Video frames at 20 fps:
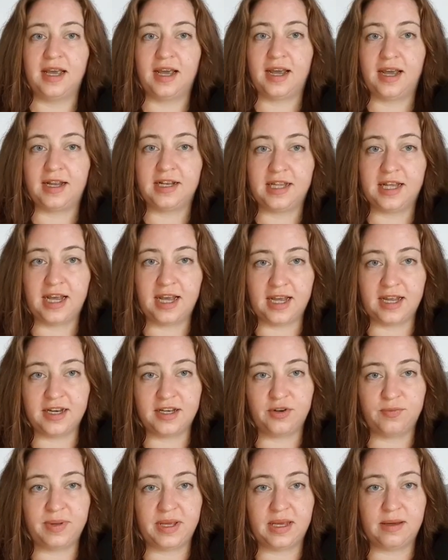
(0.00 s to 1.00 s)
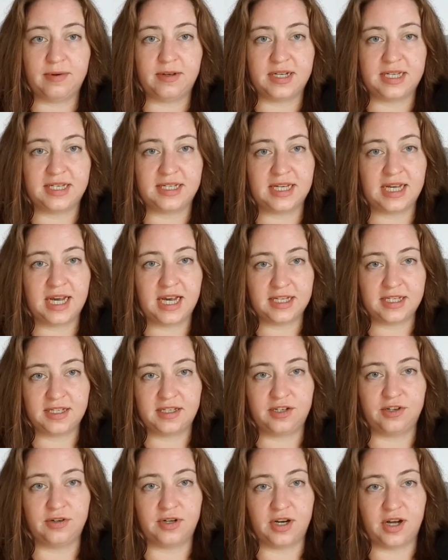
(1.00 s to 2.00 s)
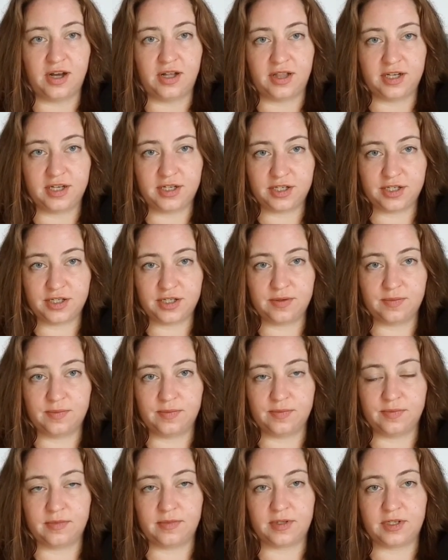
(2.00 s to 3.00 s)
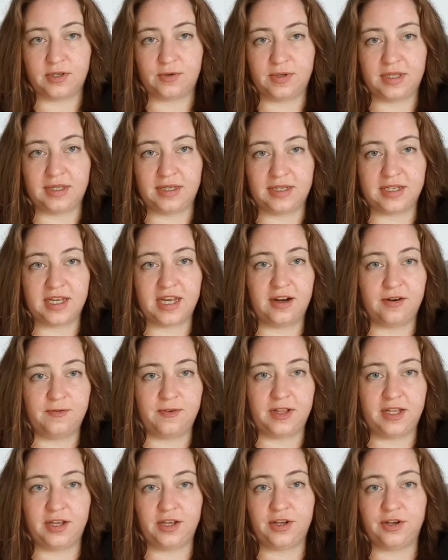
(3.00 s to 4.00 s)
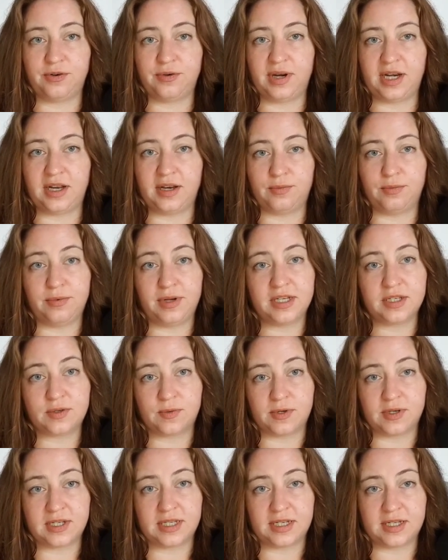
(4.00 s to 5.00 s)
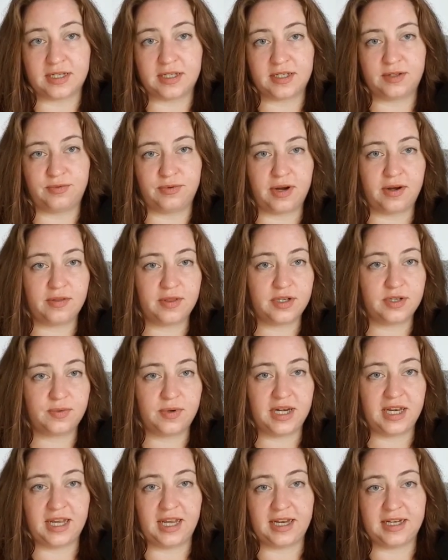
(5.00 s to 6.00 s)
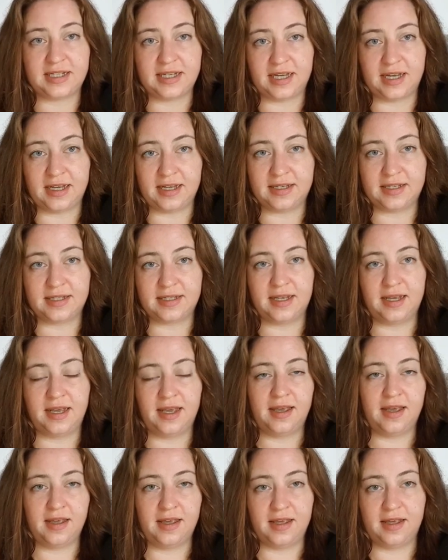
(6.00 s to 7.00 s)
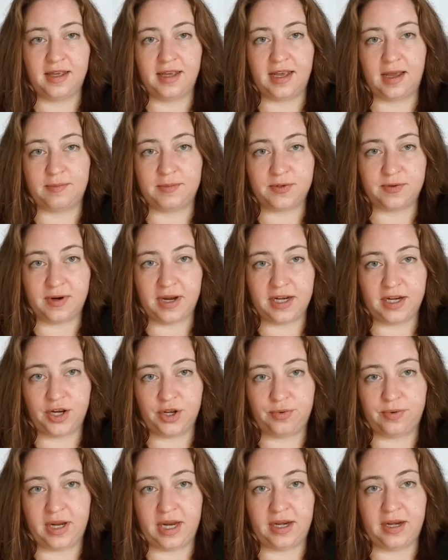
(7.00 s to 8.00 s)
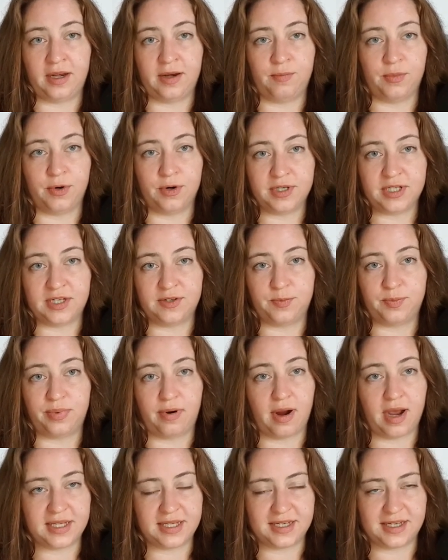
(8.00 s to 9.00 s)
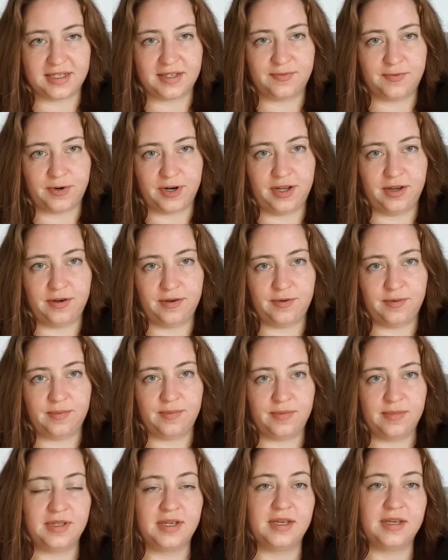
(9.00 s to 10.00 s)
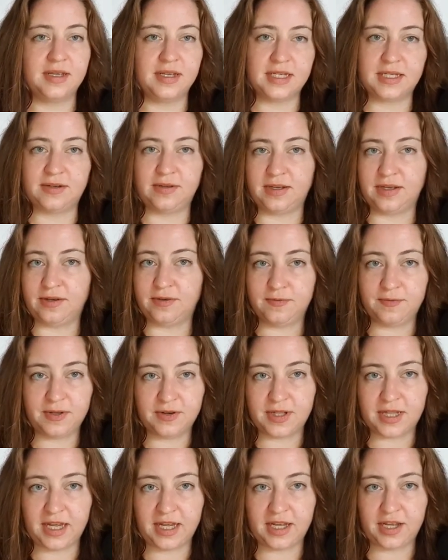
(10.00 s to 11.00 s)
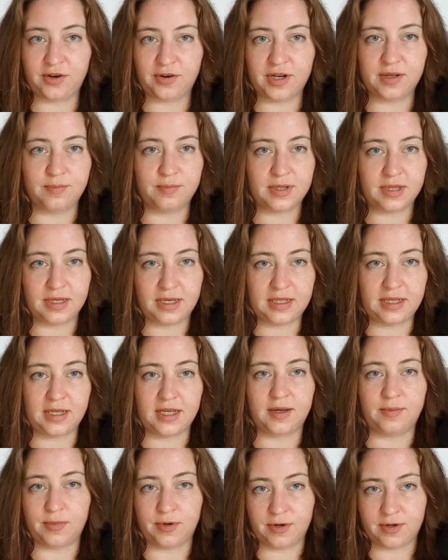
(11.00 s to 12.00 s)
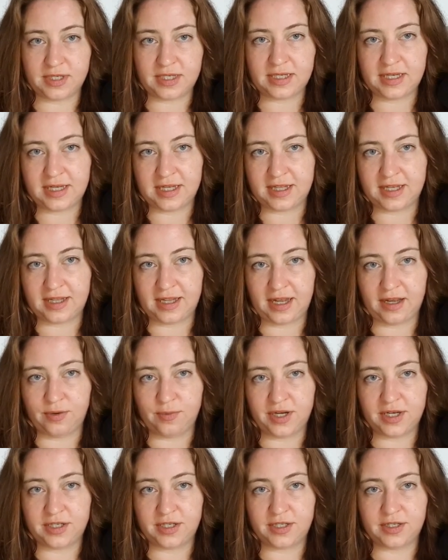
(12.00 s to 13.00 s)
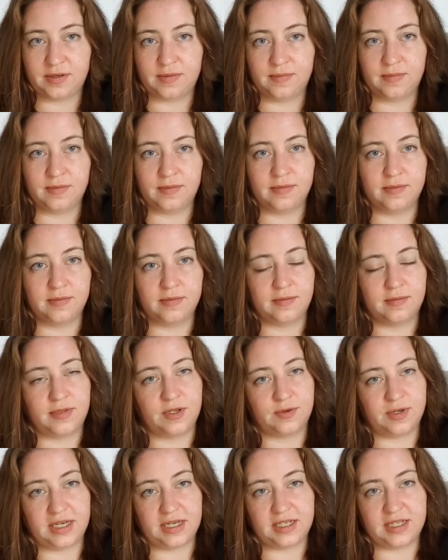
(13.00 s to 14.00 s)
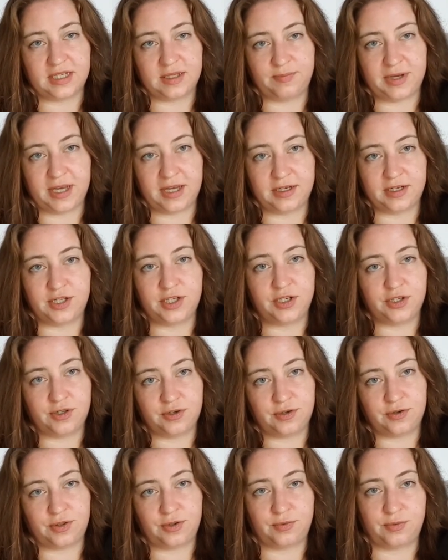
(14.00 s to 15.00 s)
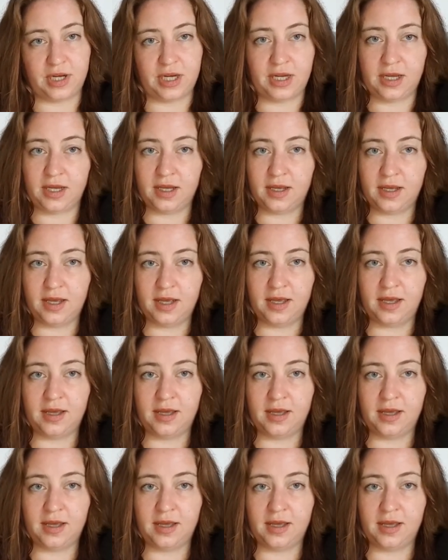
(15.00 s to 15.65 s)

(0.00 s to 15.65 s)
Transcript: and then you'll be able to test your knowledge. So in these carefully curated resources throughout the 28 days, I'm trying to create an immersive process for you so that you feel like you're completely immersed in the language. You'll need to spend two, three,